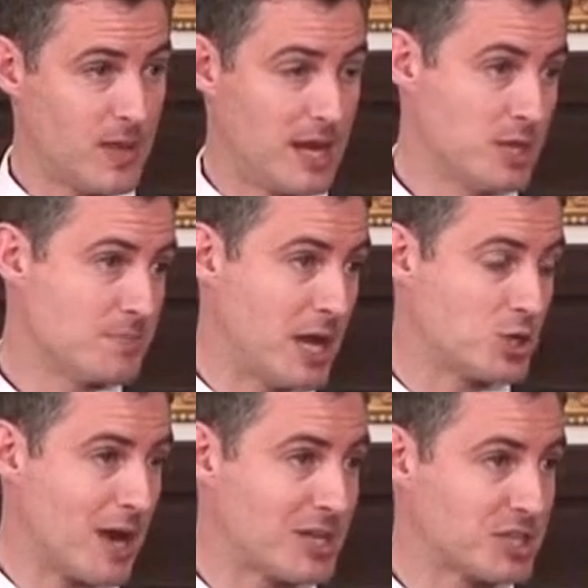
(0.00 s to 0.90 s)
And each
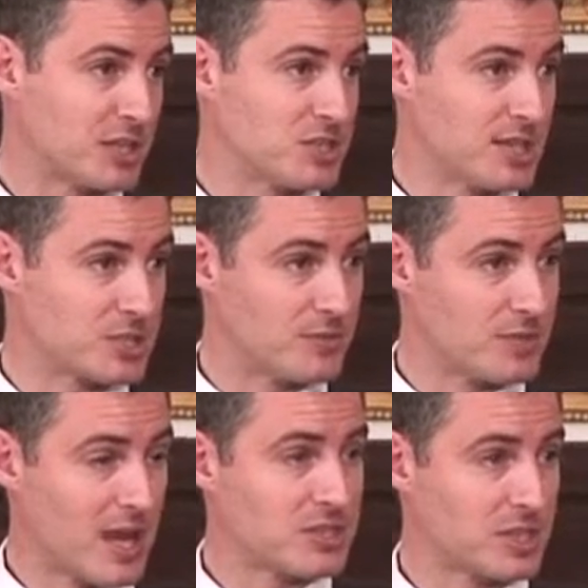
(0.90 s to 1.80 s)
major has to consist
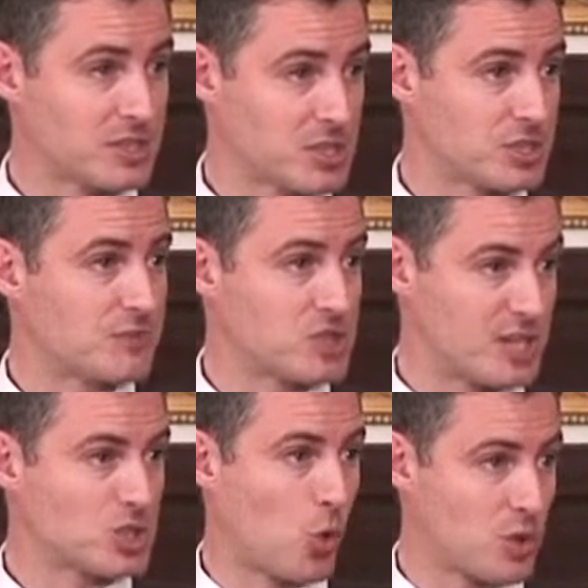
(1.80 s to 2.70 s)
of
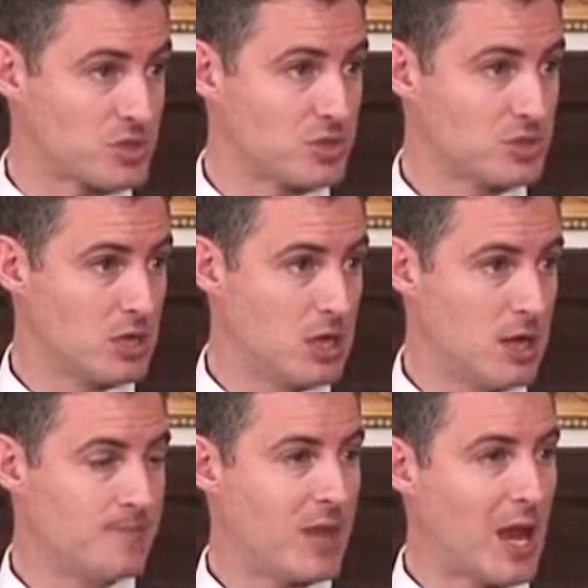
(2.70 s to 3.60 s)
6 courses.
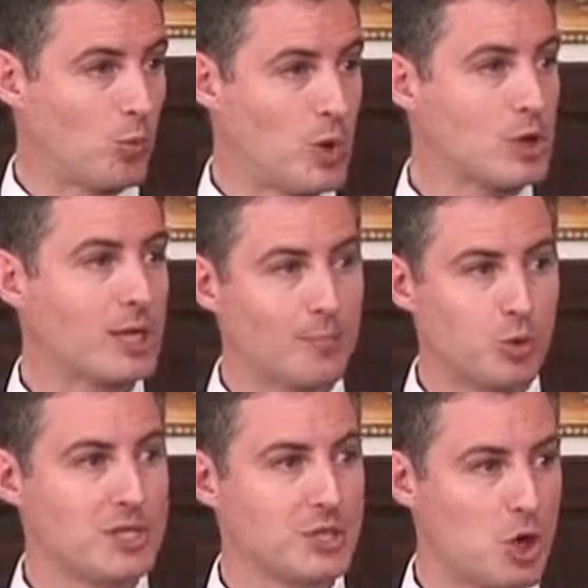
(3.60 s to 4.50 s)
And we're going to
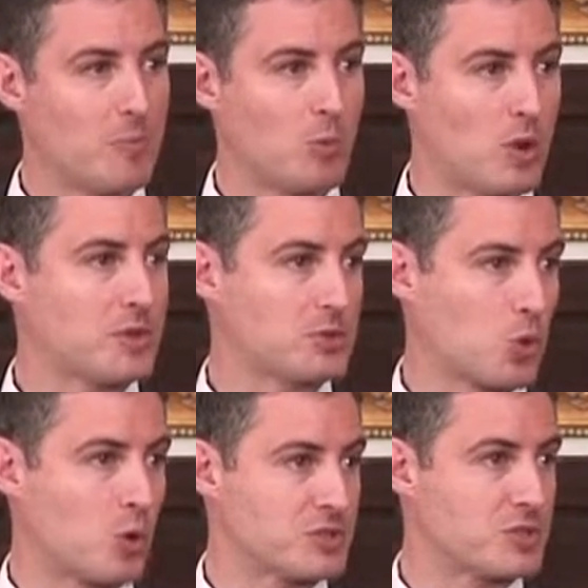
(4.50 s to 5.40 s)
predetermine what those
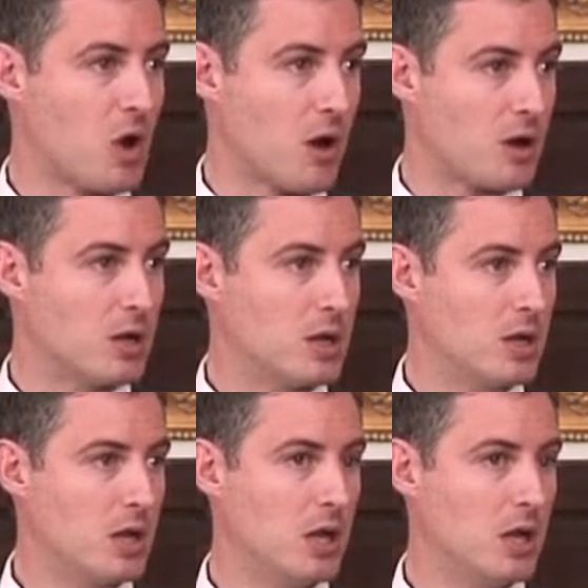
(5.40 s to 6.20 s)
courses are.